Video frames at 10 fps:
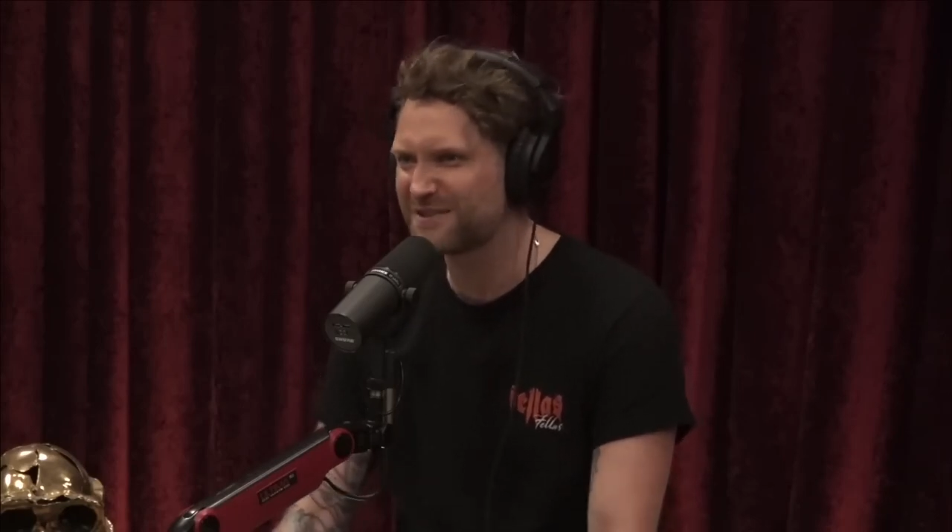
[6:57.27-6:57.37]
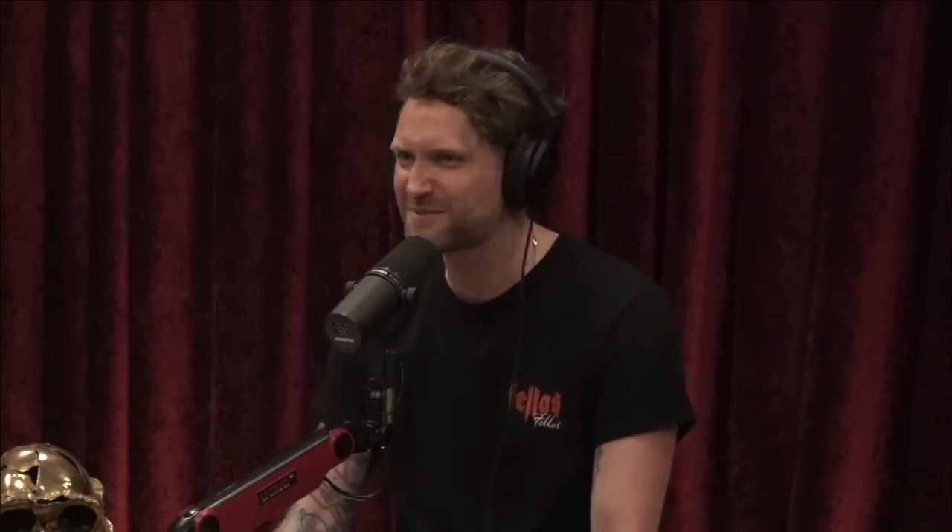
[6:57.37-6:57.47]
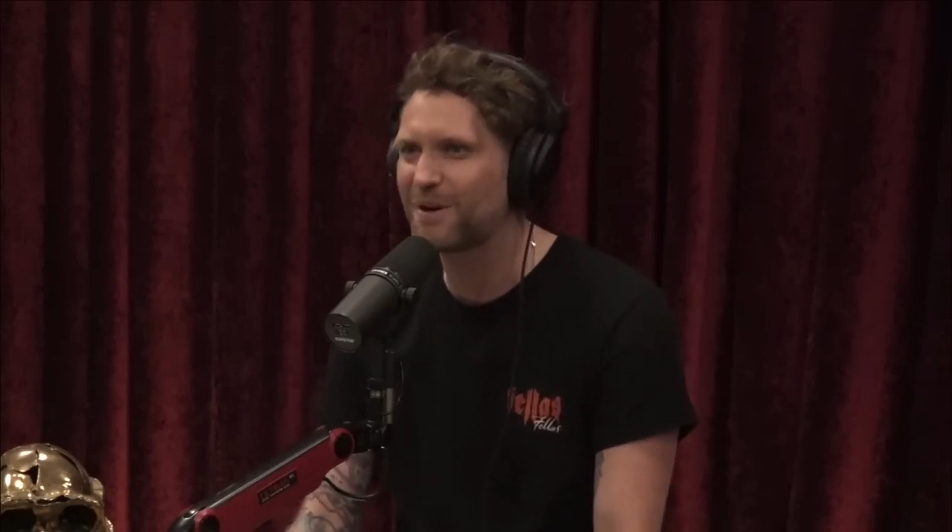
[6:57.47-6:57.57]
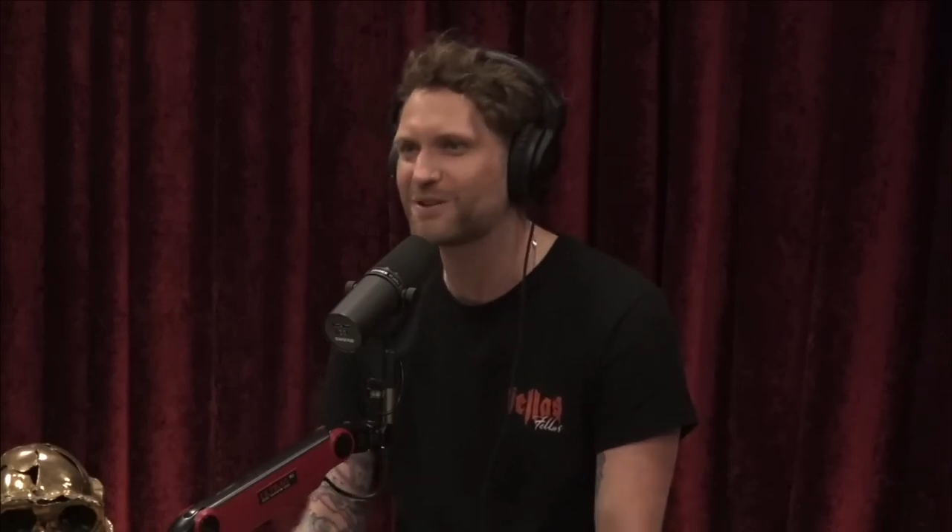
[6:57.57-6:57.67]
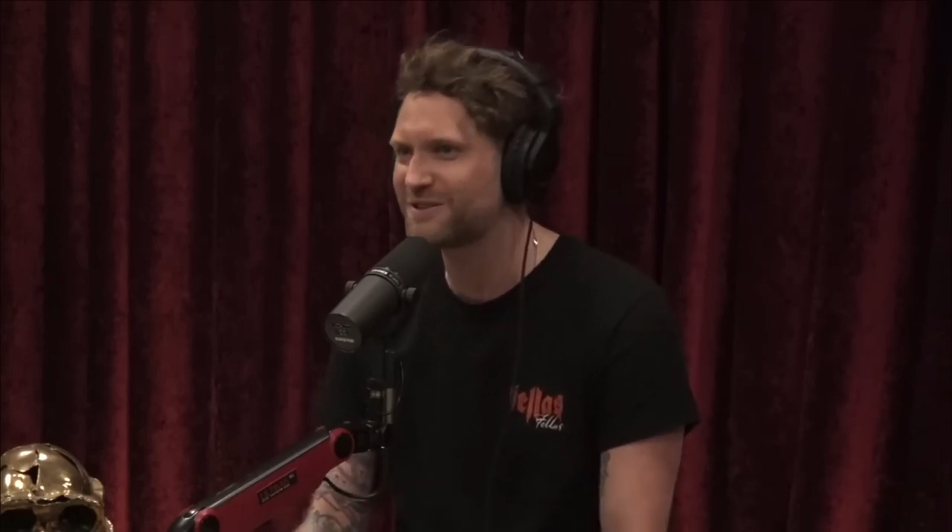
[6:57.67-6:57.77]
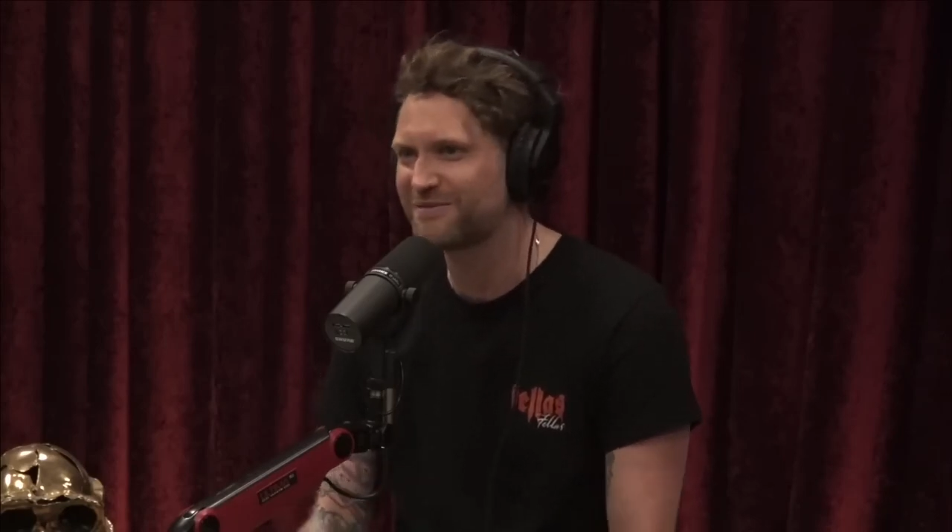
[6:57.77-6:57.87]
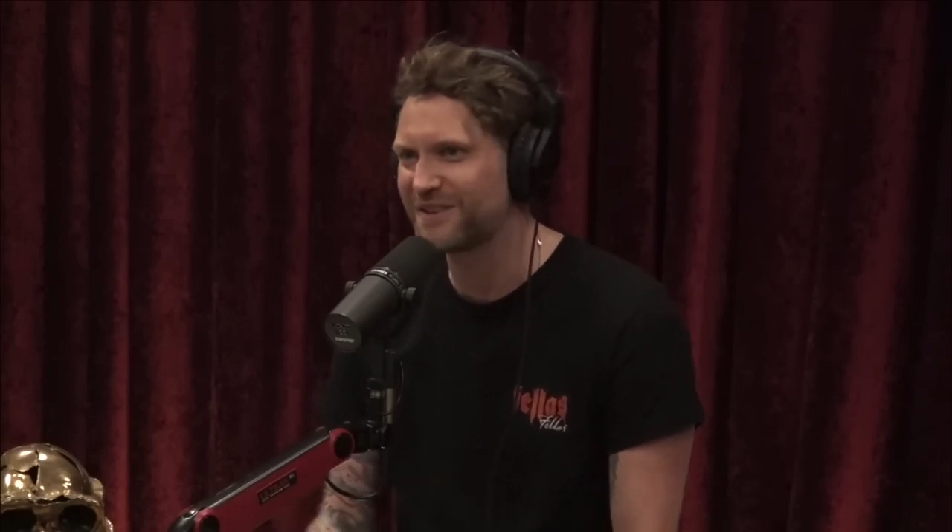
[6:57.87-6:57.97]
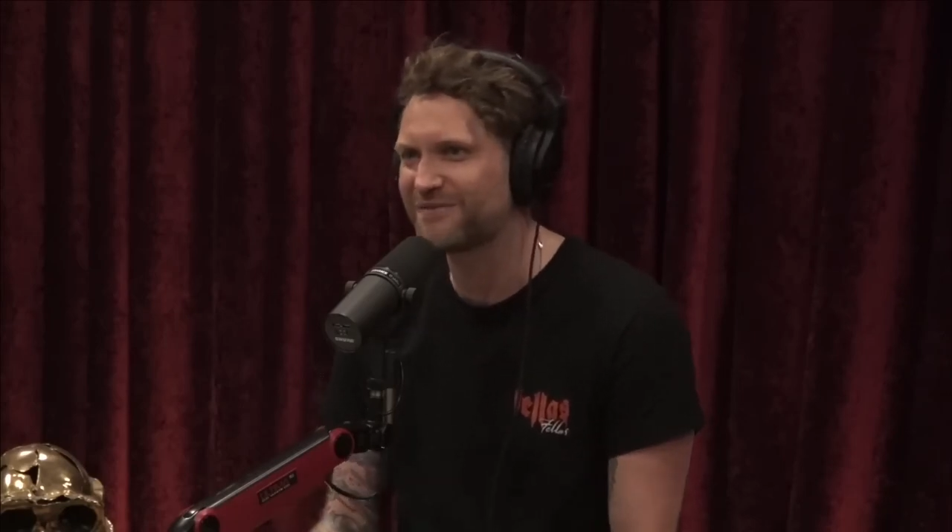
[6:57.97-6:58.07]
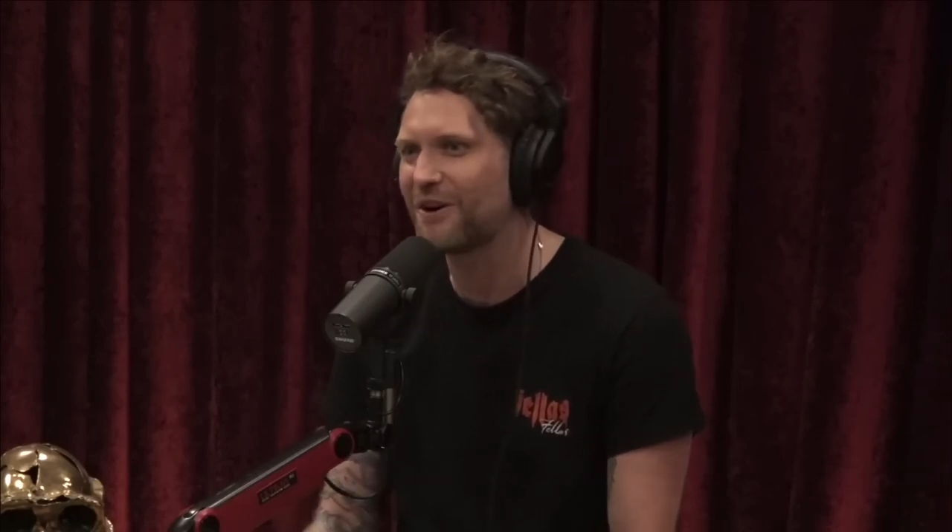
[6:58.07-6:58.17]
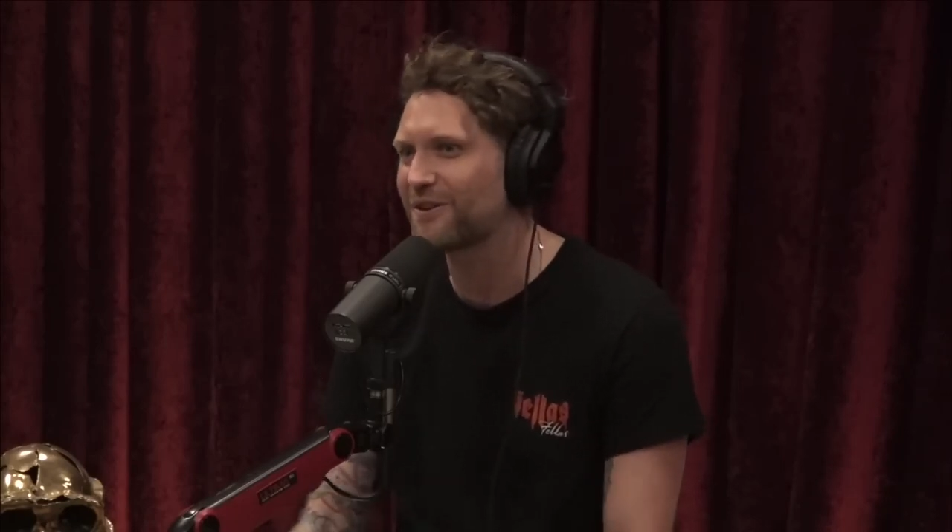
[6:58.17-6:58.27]
he was posting
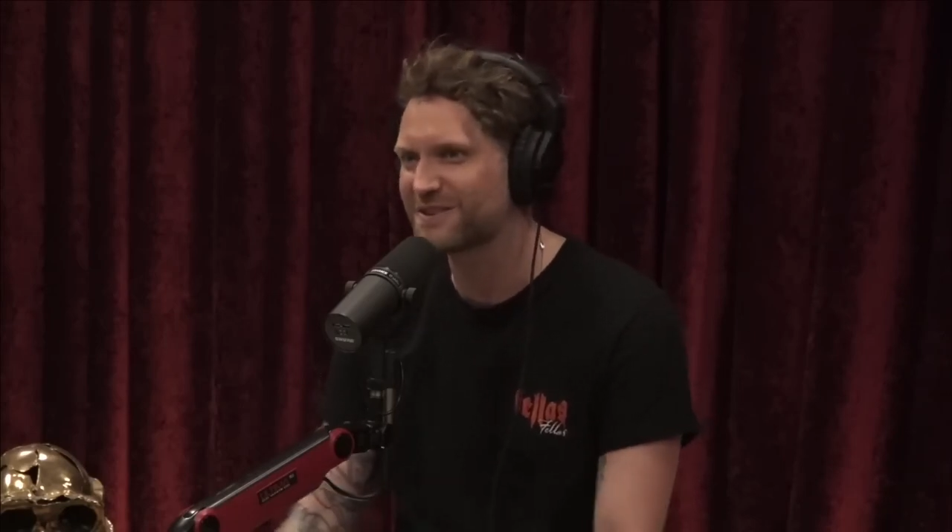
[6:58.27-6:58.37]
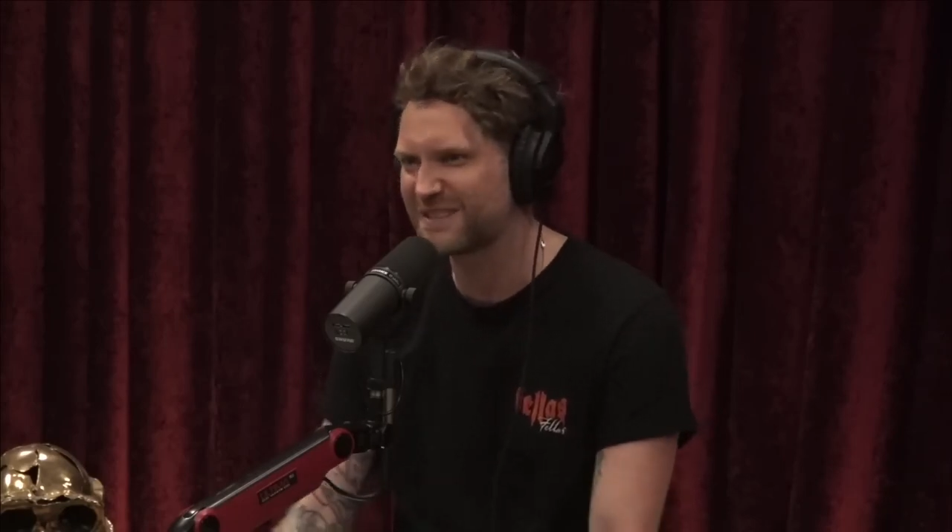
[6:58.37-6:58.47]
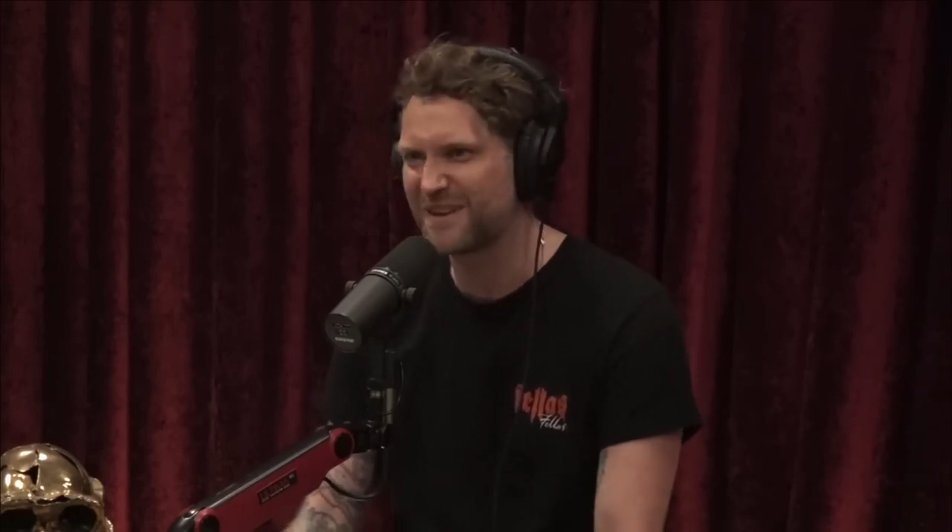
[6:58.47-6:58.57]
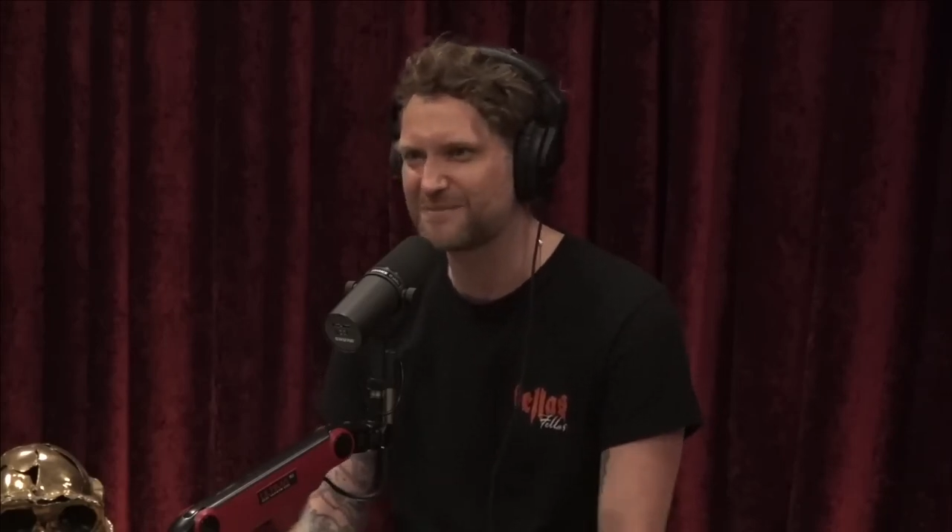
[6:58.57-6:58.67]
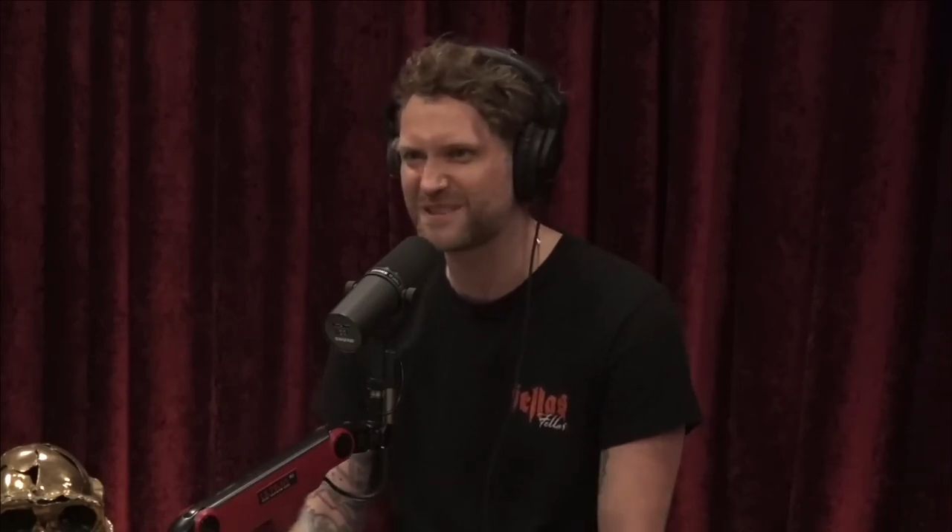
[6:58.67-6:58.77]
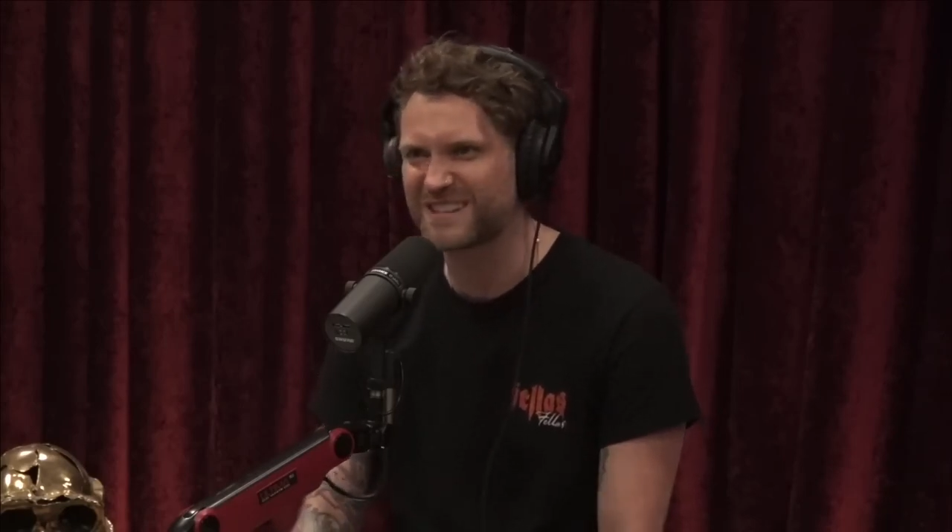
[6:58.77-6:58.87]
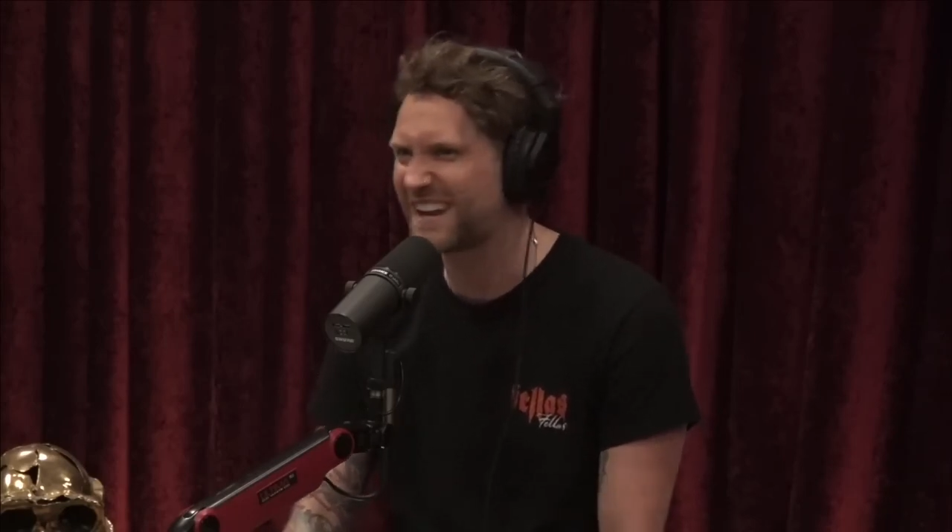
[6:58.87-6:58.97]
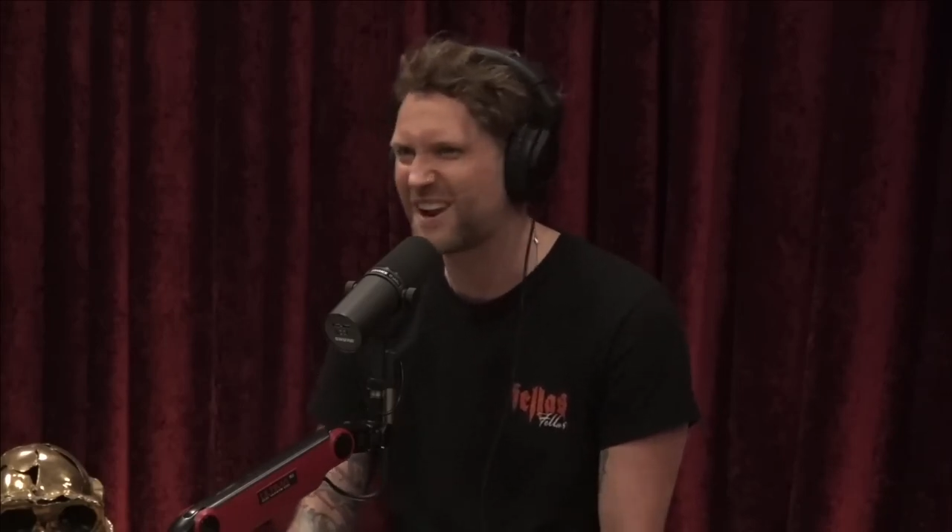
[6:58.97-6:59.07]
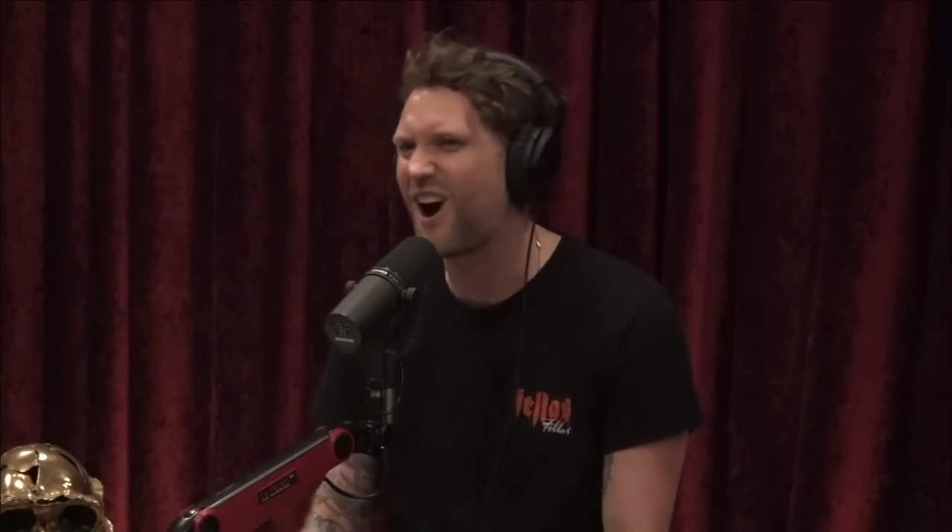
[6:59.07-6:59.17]
photos of him just like in